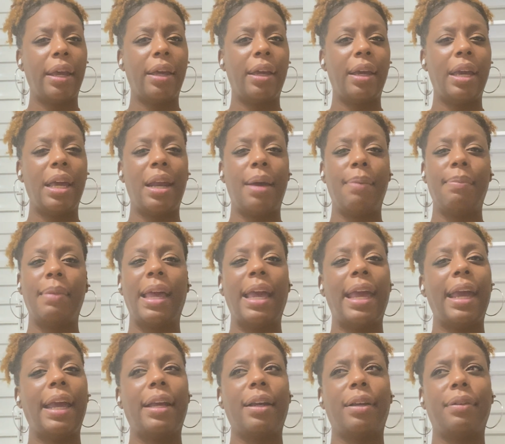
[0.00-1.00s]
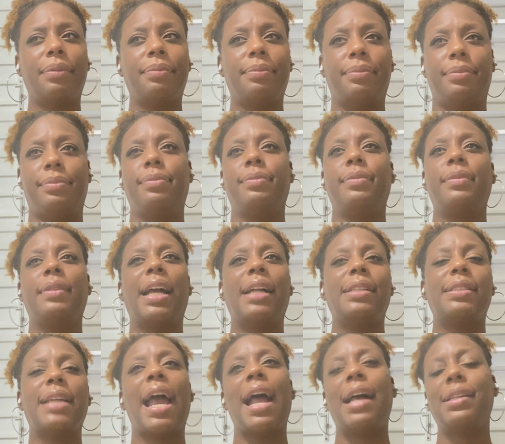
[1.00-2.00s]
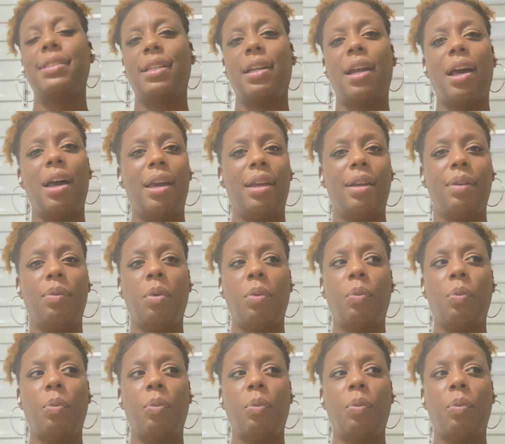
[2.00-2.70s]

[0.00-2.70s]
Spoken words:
And I'm like, that's asinine.